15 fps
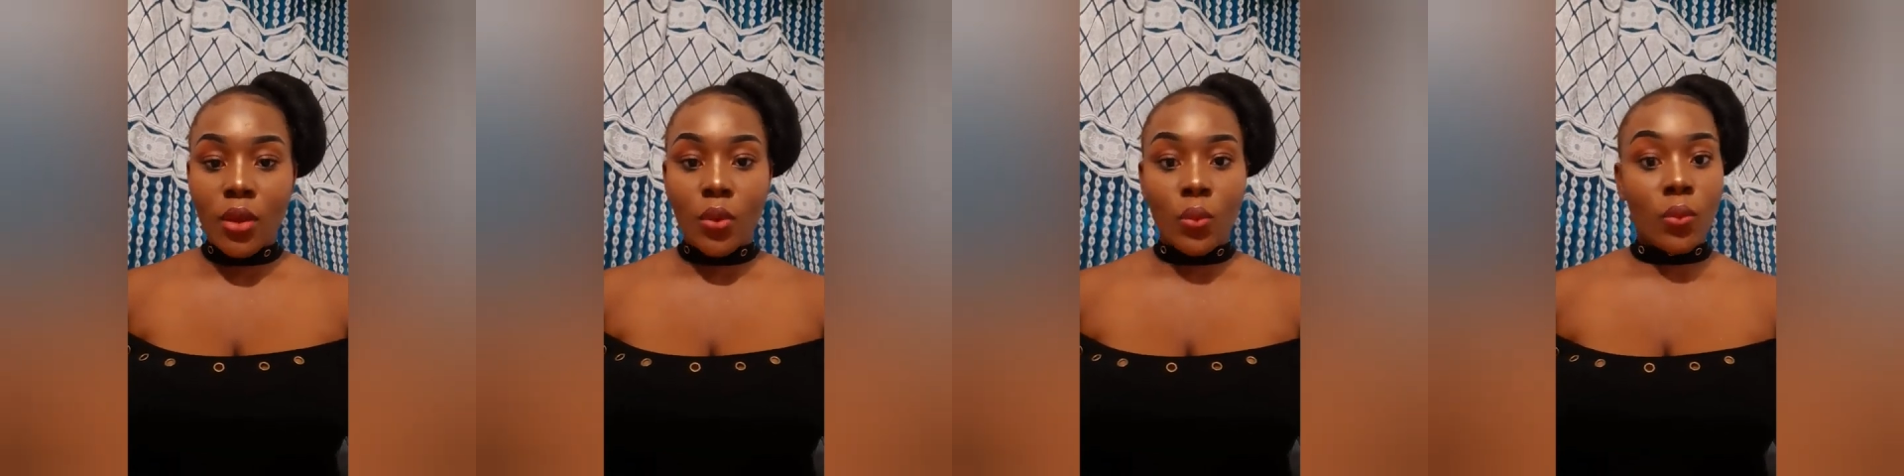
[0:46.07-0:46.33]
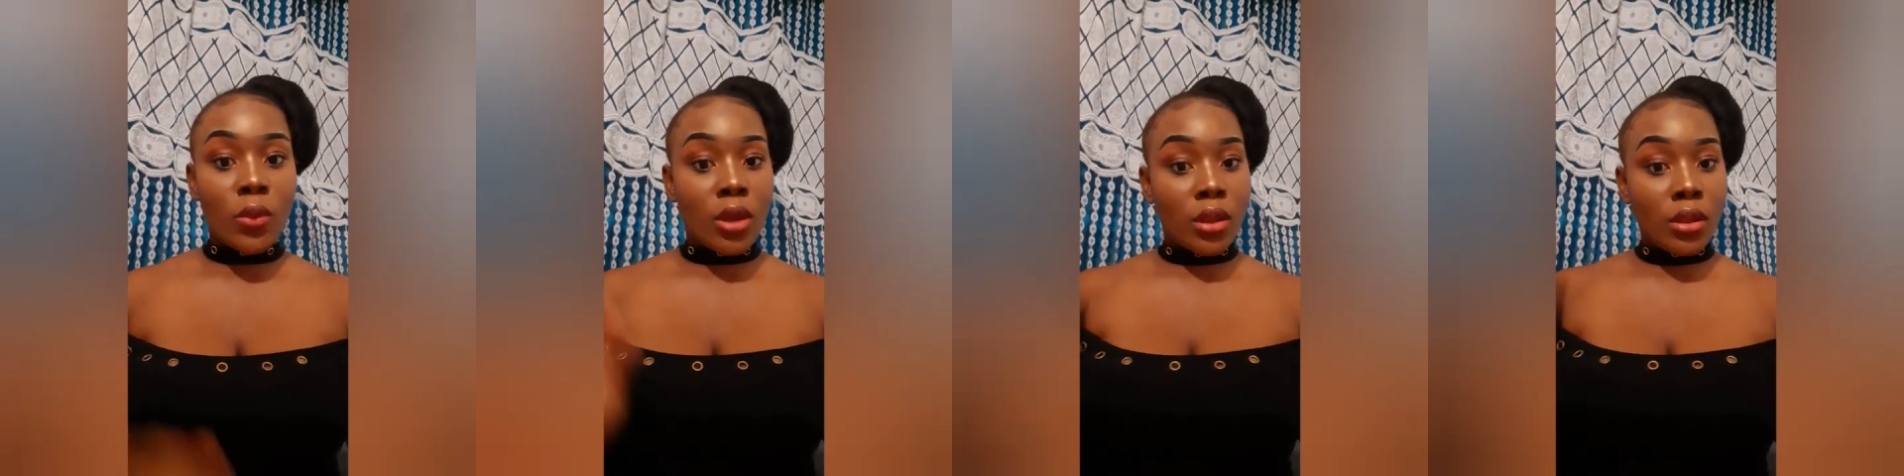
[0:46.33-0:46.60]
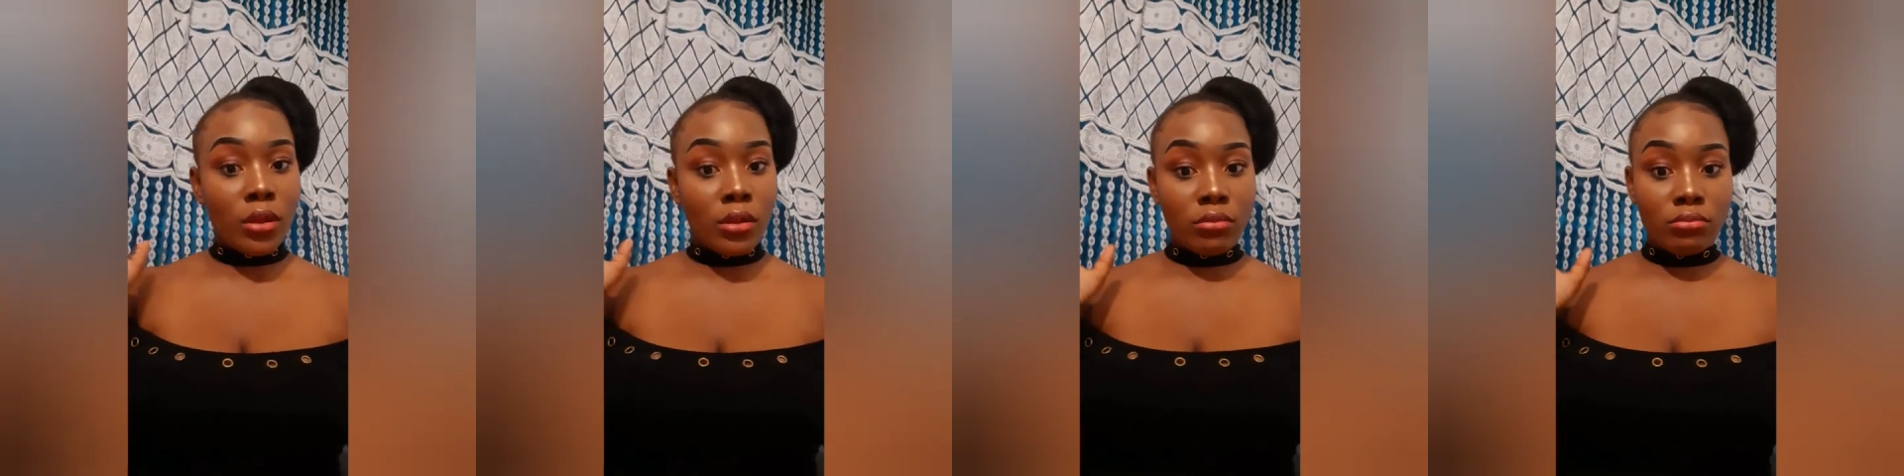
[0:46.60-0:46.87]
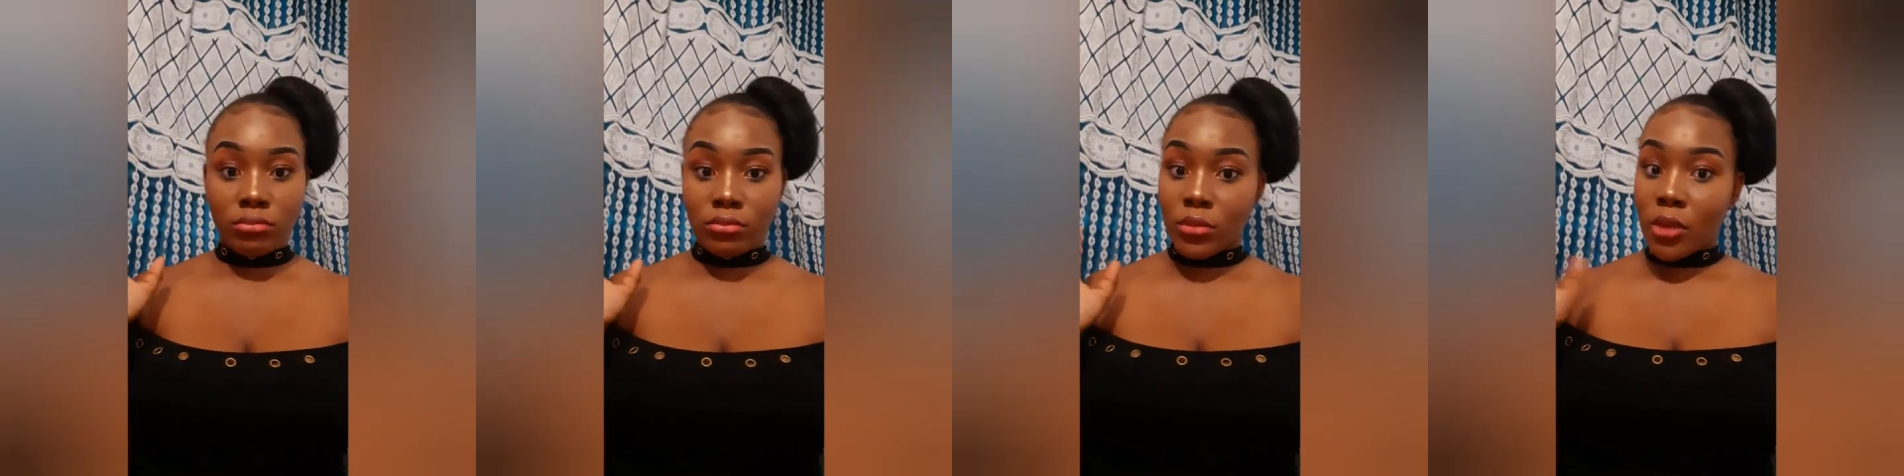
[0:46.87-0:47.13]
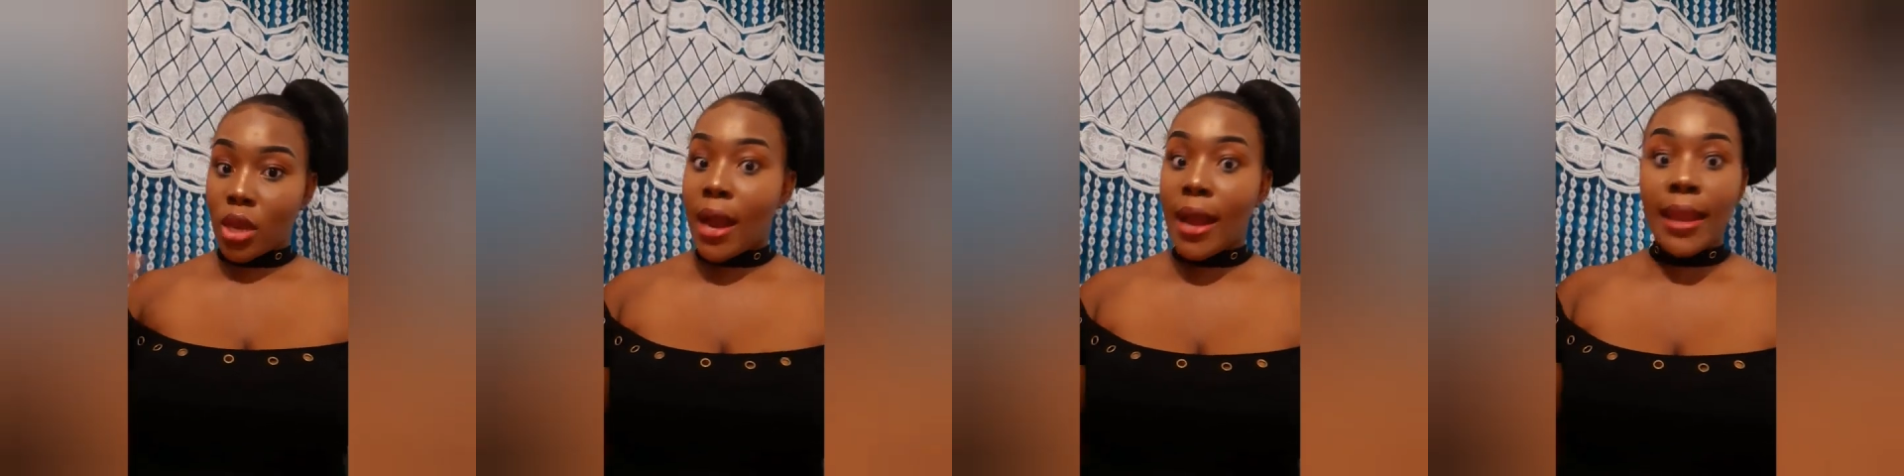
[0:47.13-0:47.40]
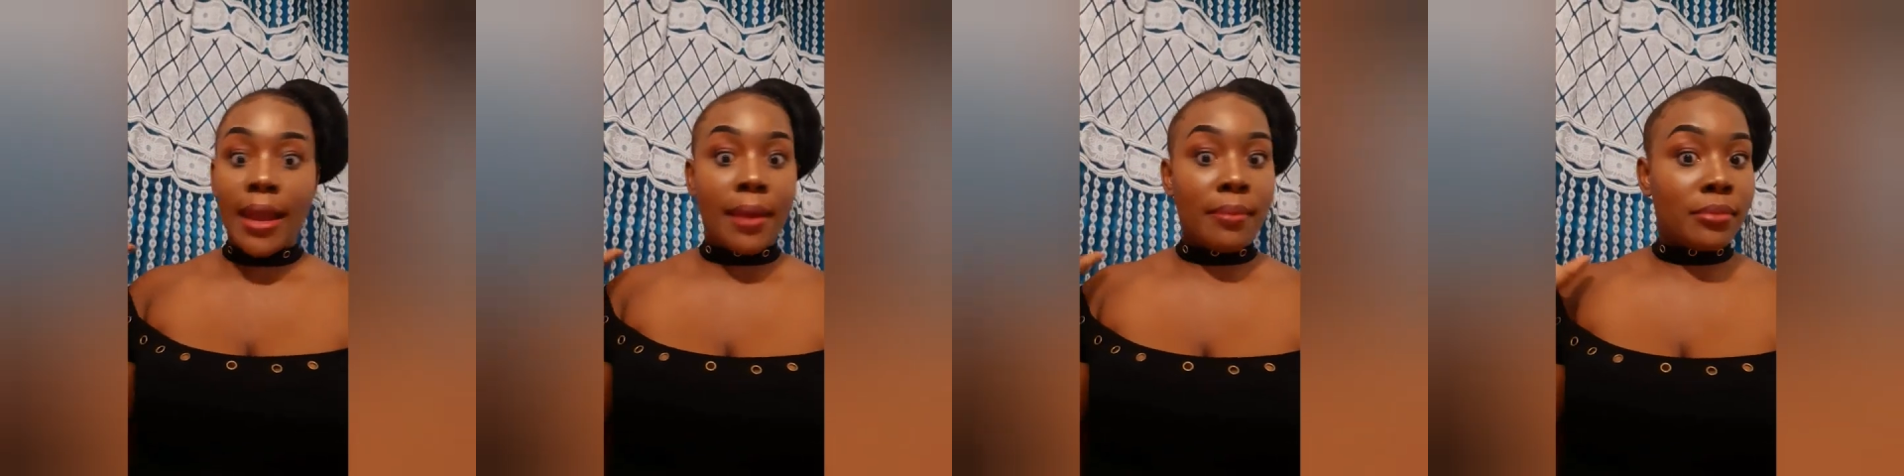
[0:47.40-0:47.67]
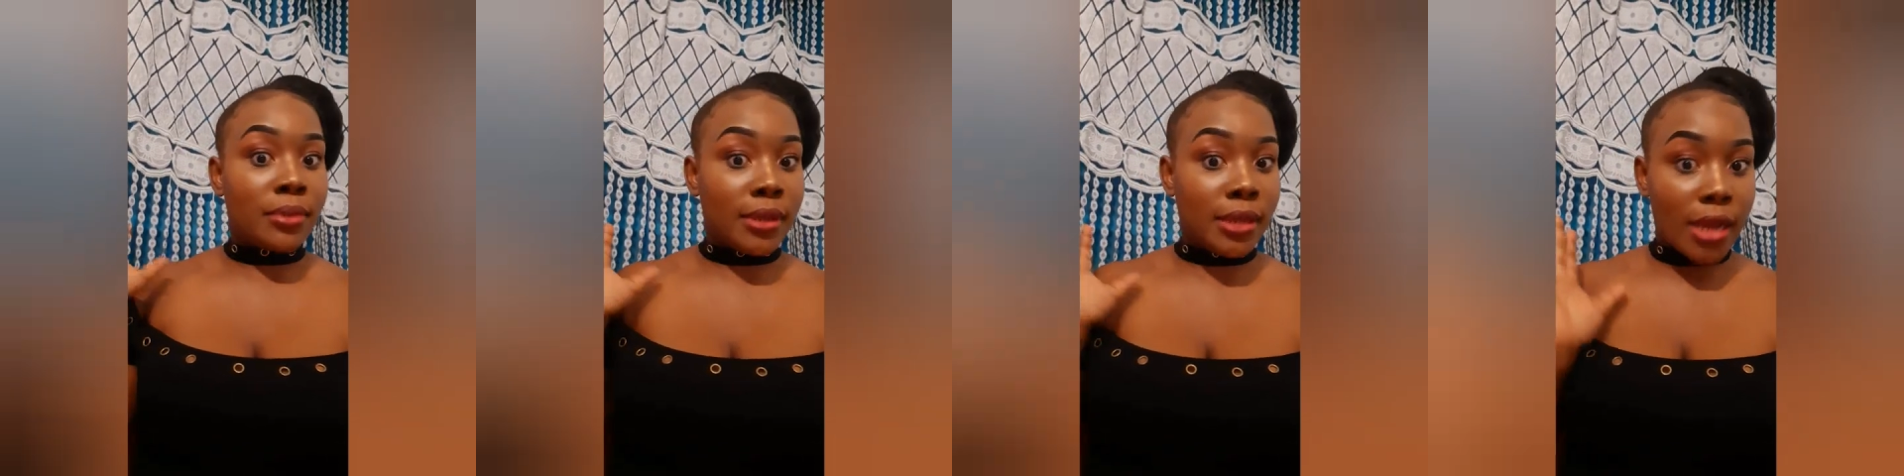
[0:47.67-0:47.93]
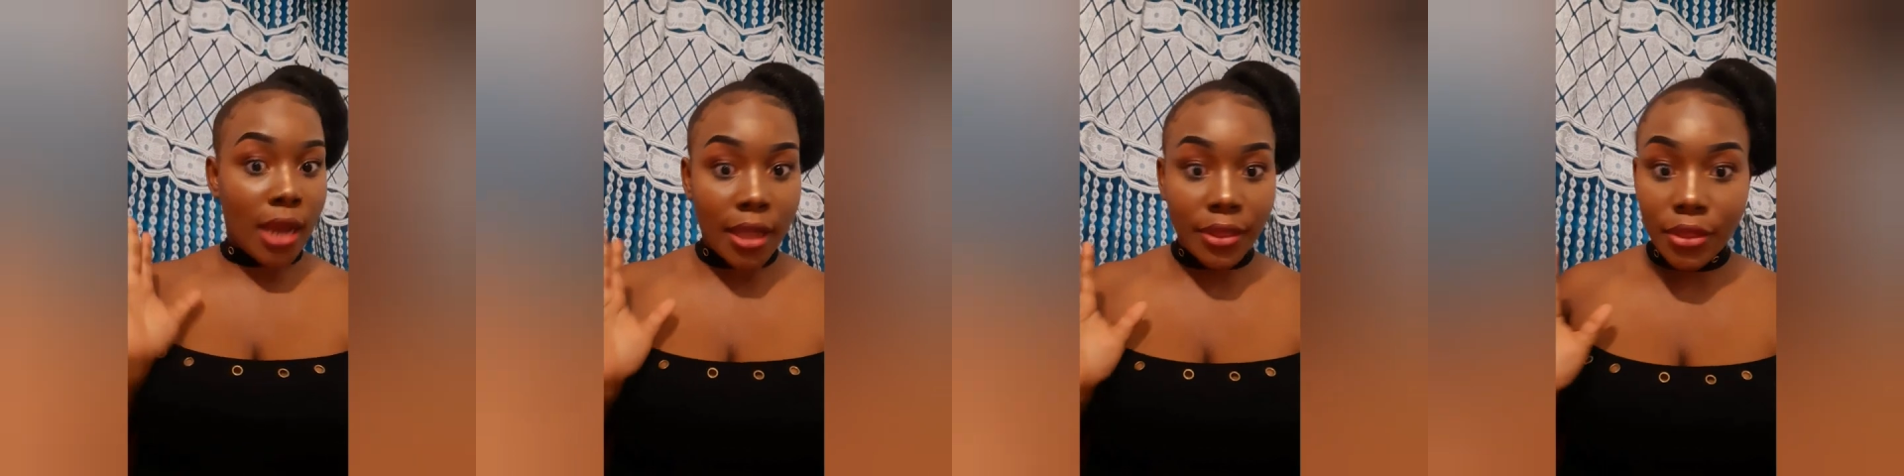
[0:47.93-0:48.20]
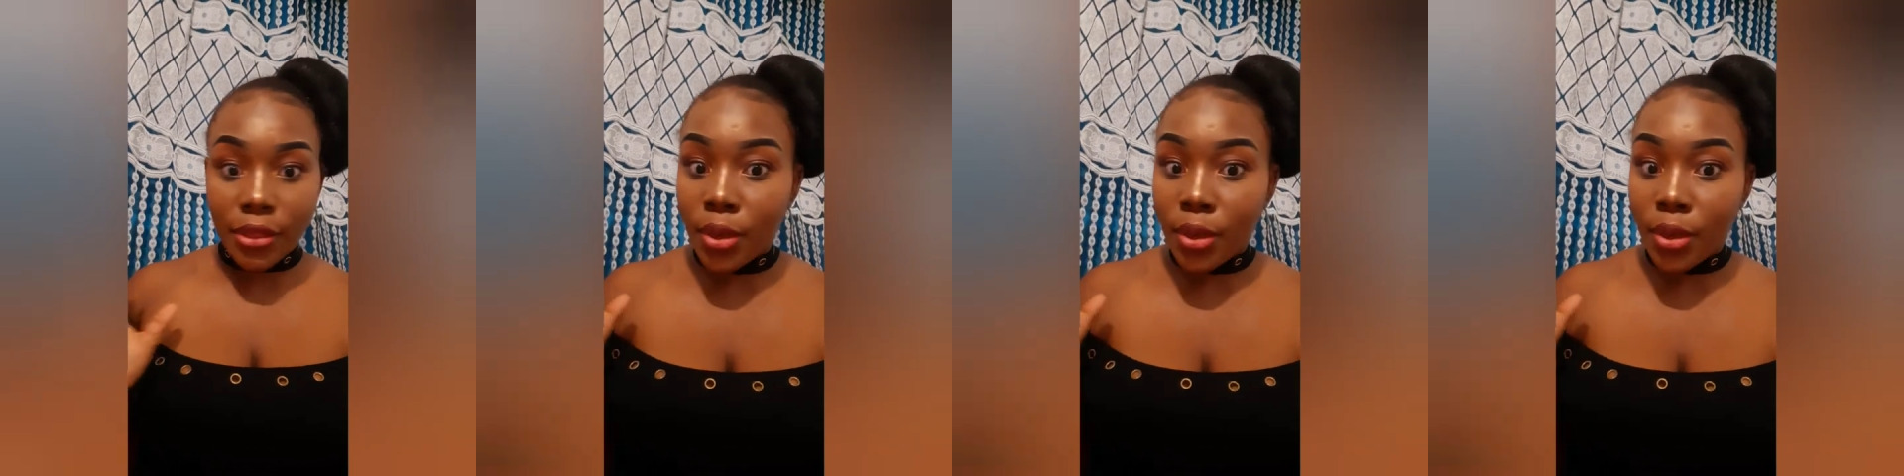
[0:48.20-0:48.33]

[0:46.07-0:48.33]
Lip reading: Well, I am not